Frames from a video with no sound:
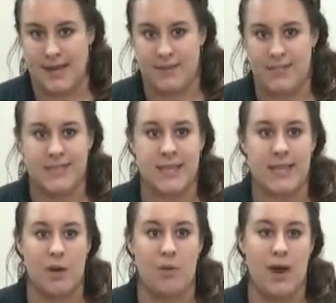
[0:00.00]
Obviously,
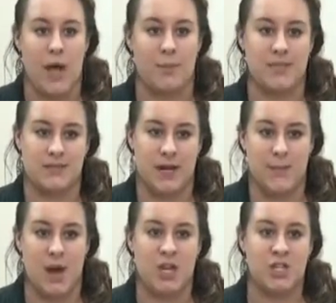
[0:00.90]
that won't help us
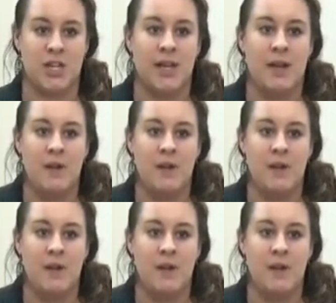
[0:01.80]
very much.